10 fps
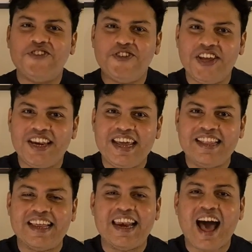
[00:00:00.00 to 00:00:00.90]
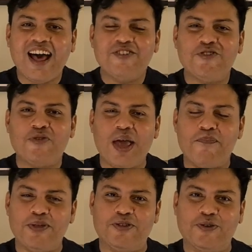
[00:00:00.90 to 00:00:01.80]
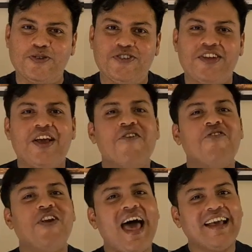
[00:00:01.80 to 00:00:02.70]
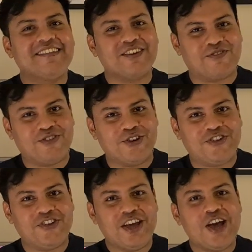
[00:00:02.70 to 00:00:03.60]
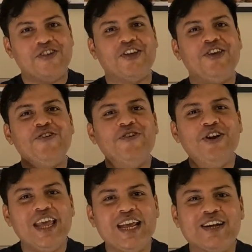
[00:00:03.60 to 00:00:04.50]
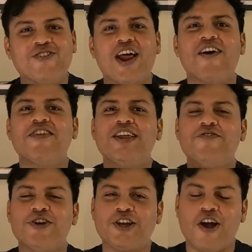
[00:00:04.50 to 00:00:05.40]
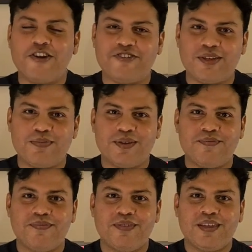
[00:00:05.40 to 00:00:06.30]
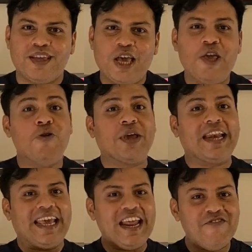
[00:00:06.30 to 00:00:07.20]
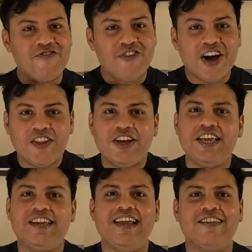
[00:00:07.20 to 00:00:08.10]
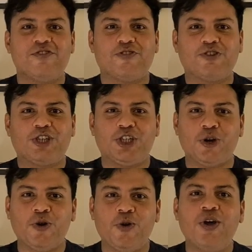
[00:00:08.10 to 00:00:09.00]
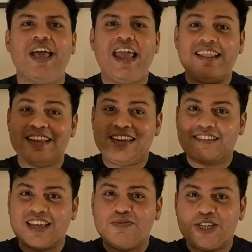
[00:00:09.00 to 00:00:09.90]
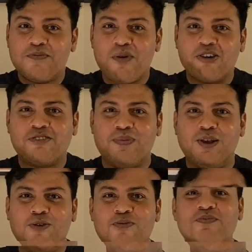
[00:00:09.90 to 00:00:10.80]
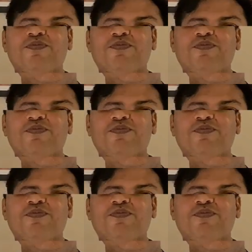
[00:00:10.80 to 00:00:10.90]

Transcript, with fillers: seen in the last two episodes, Flags and Foods is a unique travel and food concept. You can get further details of our show in the description box below.